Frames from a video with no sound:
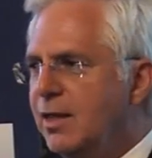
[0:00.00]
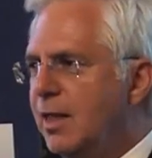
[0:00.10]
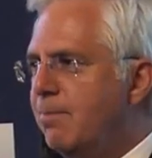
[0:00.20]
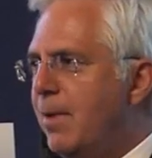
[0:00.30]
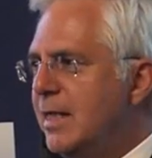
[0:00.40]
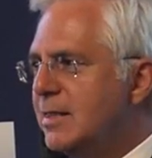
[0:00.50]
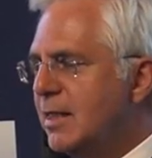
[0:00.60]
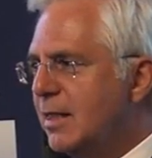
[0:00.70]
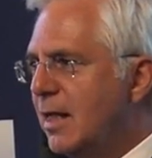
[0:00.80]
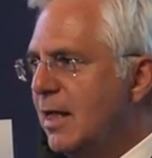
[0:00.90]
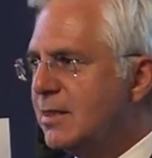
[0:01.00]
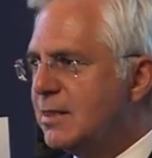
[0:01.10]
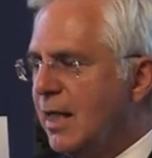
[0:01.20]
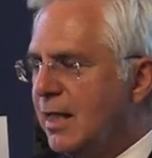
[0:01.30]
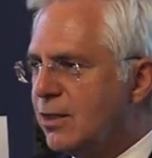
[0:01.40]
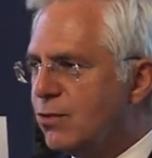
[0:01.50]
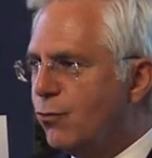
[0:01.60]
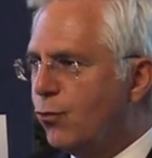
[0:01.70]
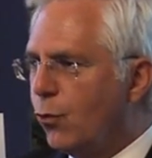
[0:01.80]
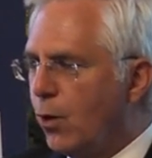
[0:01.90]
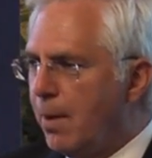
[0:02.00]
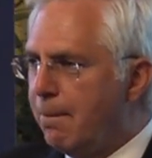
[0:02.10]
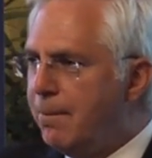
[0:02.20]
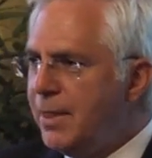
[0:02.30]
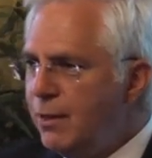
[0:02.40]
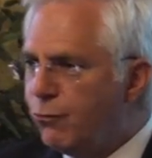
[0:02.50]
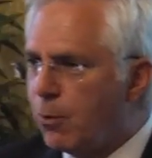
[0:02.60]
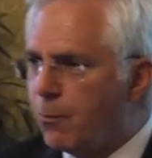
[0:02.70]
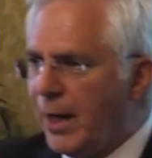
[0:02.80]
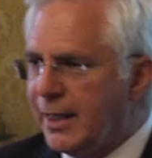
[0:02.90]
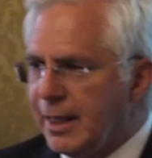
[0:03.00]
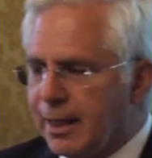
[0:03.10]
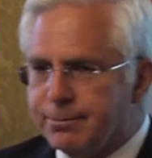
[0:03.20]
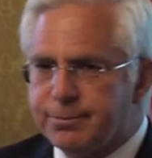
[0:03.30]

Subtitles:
that basic stands for B for branding.